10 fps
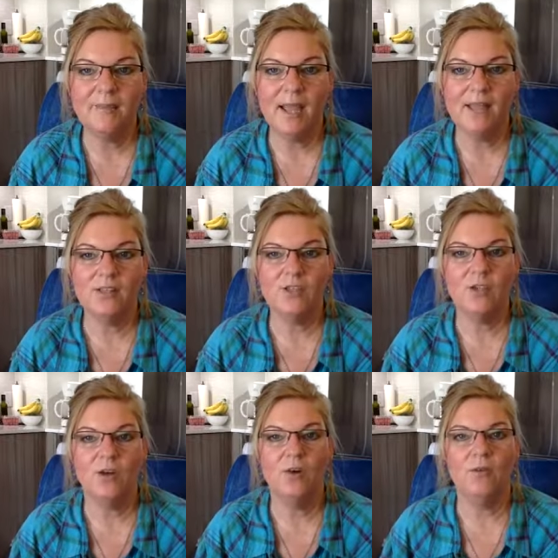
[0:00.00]
And
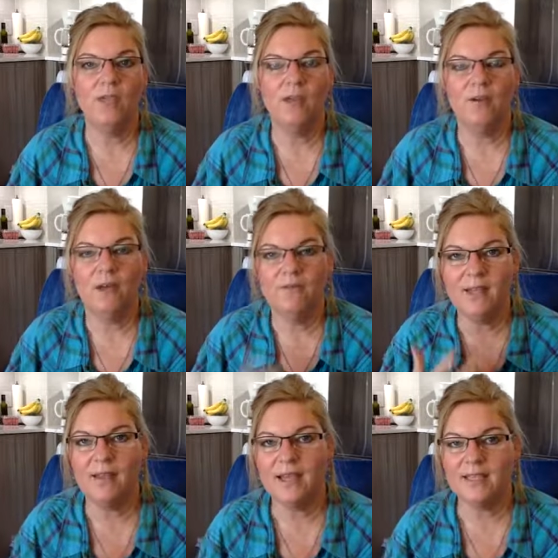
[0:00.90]
so, you know, I feel
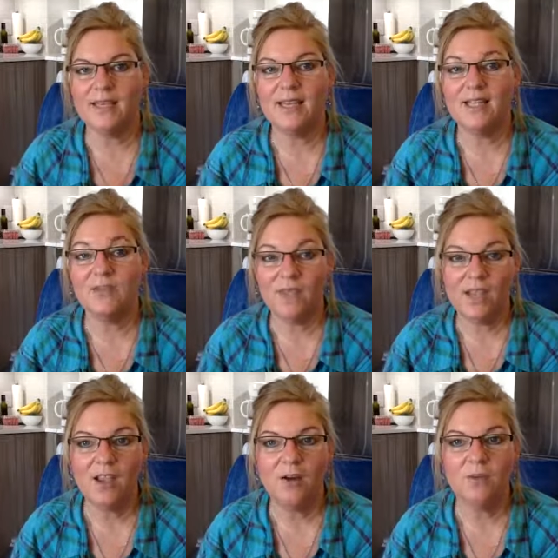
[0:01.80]
like today's video